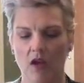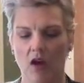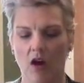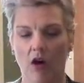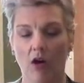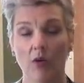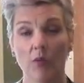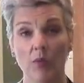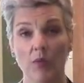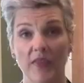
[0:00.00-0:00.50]

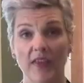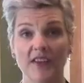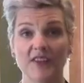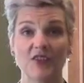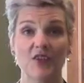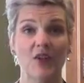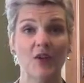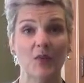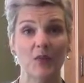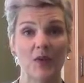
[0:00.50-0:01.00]
all right, well,
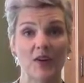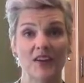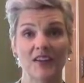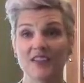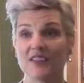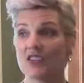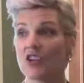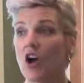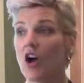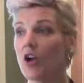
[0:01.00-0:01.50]
that's all I wanted
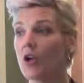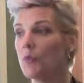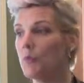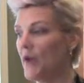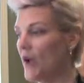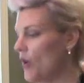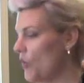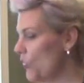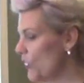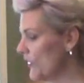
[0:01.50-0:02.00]
to talk
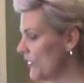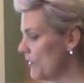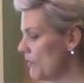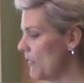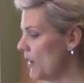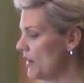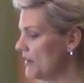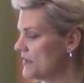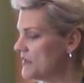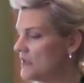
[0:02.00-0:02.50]
about with the
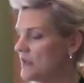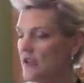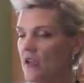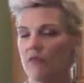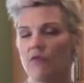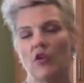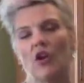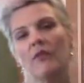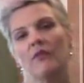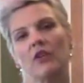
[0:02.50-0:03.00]
mind today.
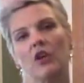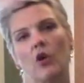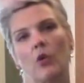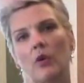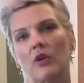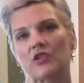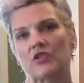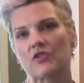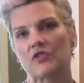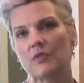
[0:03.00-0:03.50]
If you have any
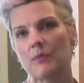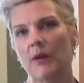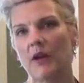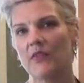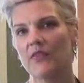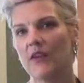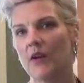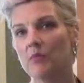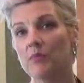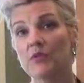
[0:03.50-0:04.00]
questions
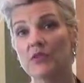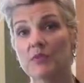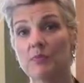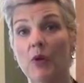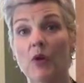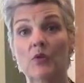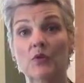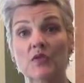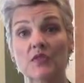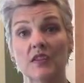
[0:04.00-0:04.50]
about that, please
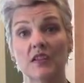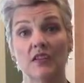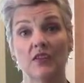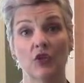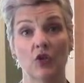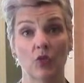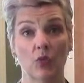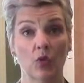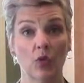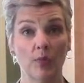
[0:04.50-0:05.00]
post it in
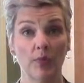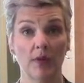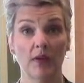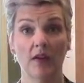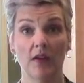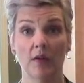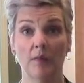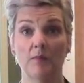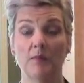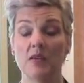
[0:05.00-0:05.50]
the group
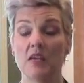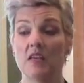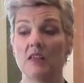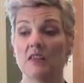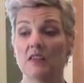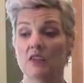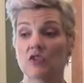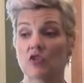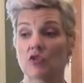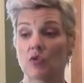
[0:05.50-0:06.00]
in
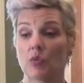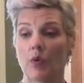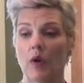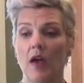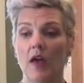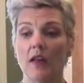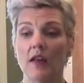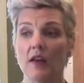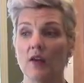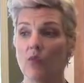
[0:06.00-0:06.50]
this
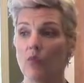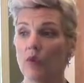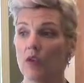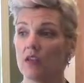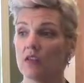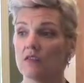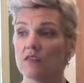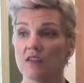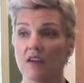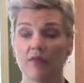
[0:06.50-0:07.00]
thread, and we
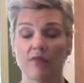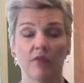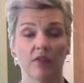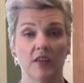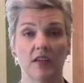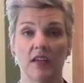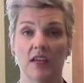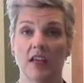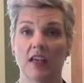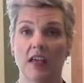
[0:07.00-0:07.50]
can
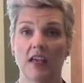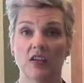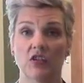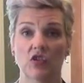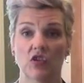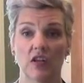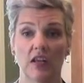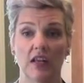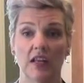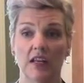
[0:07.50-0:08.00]
definitely engage
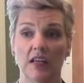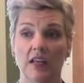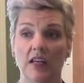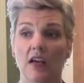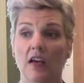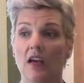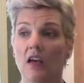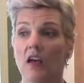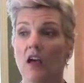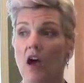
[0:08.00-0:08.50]
in
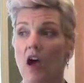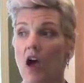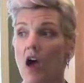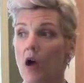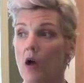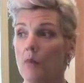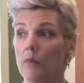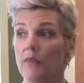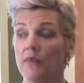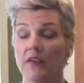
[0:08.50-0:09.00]
any
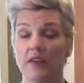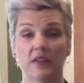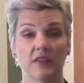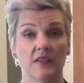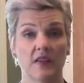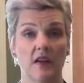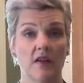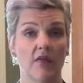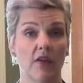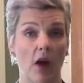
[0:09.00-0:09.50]
things
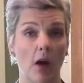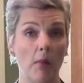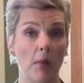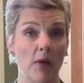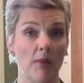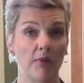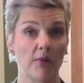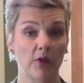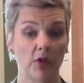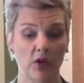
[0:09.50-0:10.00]
that have come
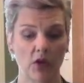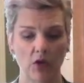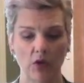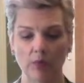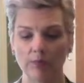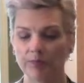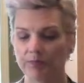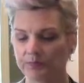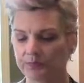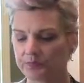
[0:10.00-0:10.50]
up for
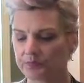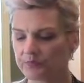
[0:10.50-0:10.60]
you.